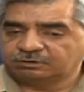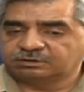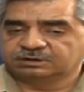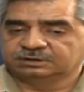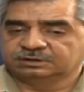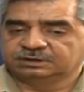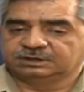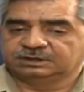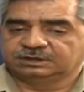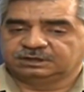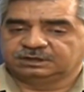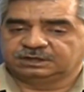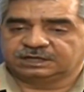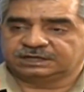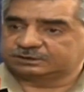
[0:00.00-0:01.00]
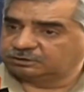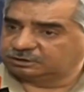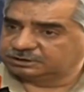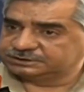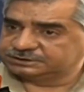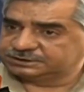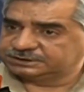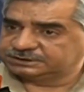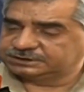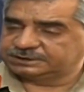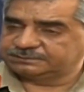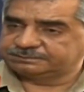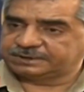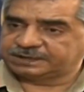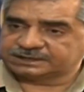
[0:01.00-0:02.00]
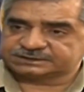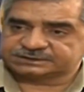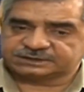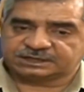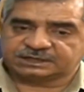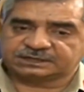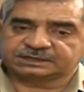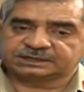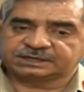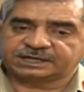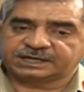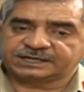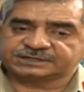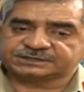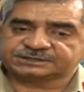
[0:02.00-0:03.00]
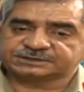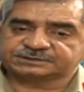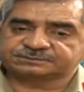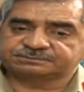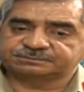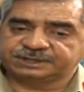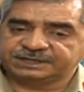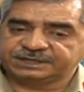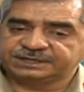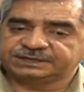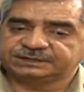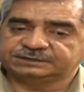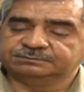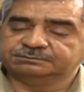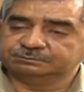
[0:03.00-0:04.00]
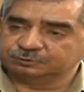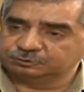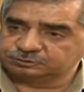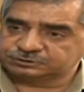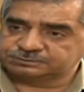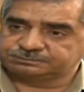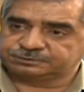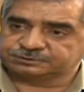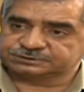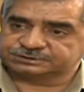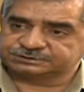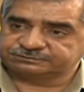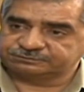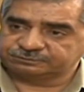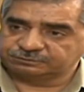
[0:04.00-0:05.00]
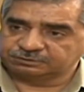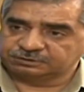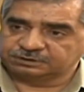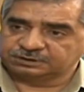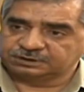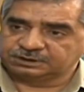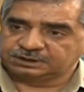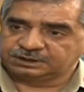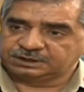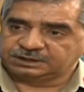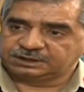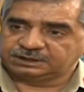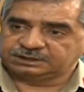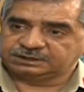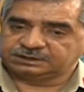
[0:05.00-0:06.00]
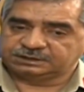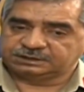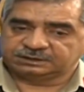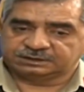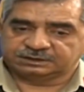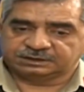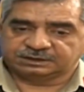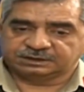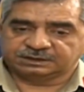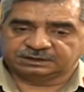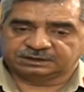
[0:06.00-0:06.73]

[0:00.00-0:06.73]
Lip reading: all acknowledged that Pakistan has played the most positive role in